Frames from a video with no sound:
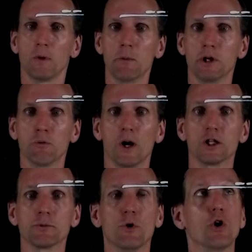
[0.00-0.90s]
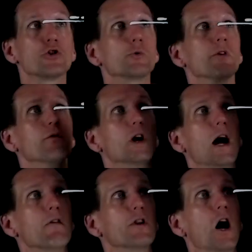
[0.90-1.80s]
may be quite small, so if we
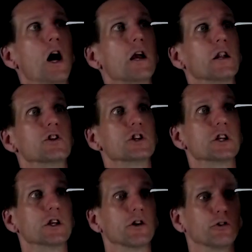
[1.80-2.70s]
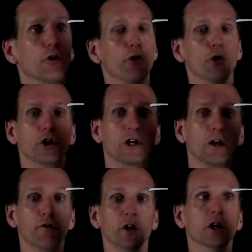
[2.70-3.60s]
have a high energy here, 30
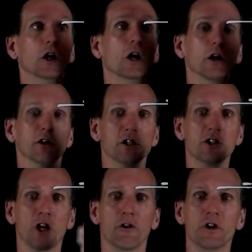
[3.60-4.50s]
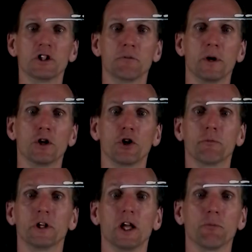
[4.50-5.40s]
kV, the deceleration may not
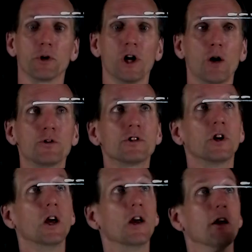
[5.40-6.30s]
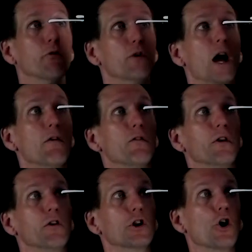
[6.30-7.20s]
be that pronounced. If we have a
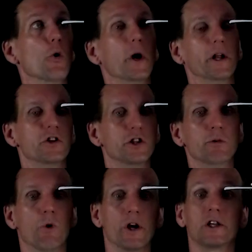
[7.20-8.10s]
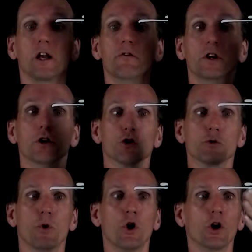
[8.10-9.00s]
very low energy, 1 kV or
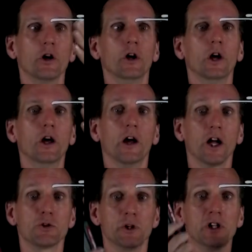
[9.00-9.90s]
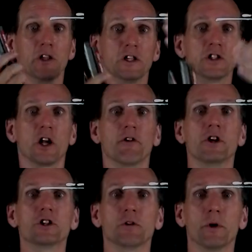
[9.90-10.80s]
smaller, actually the
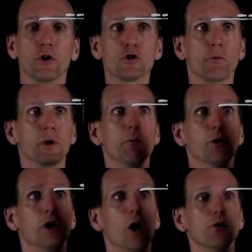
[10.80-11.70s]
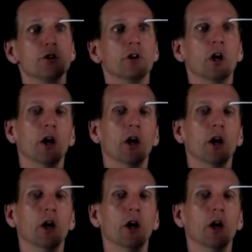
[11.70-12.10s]
deceleration may also be pronounced,